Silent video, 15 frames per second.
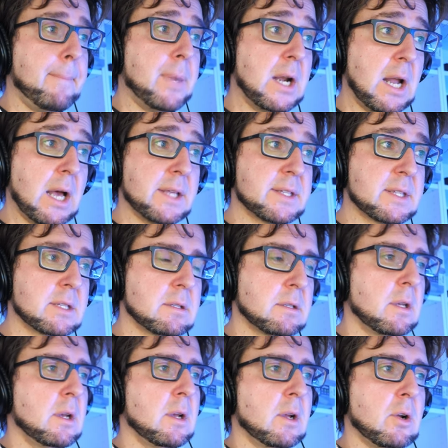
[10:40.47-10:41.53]

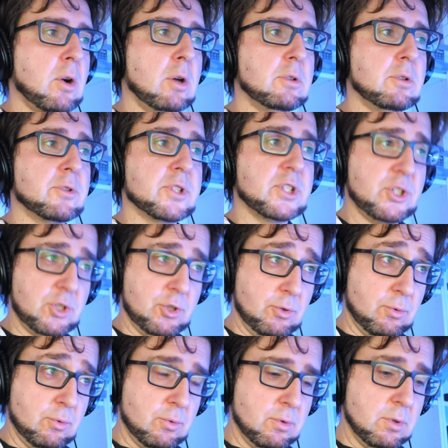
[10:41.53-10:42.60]
plus color
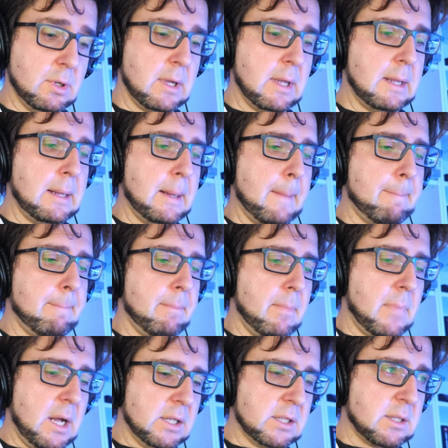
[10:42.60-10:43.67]
2
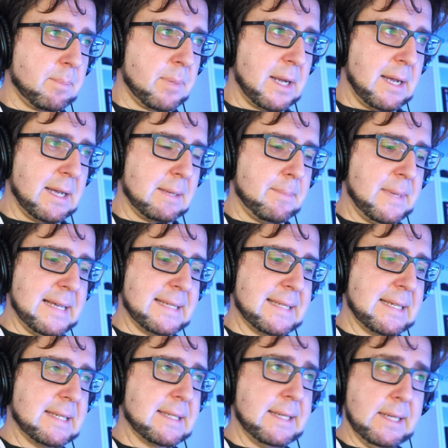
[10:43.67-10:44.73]
multiplied by
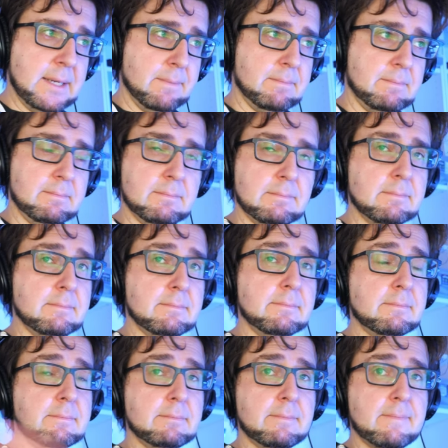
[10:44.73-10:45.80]
16.
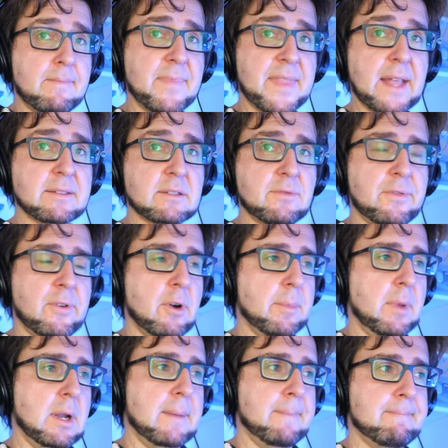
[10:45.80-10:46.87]
That's the
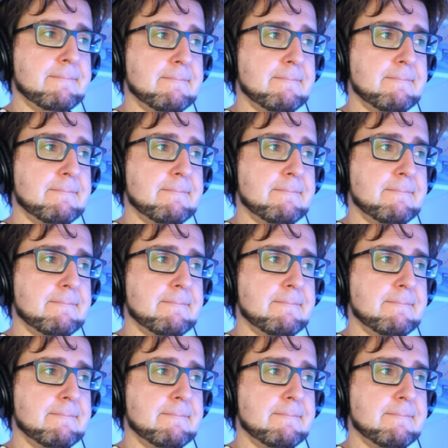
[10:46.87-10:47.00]
formula.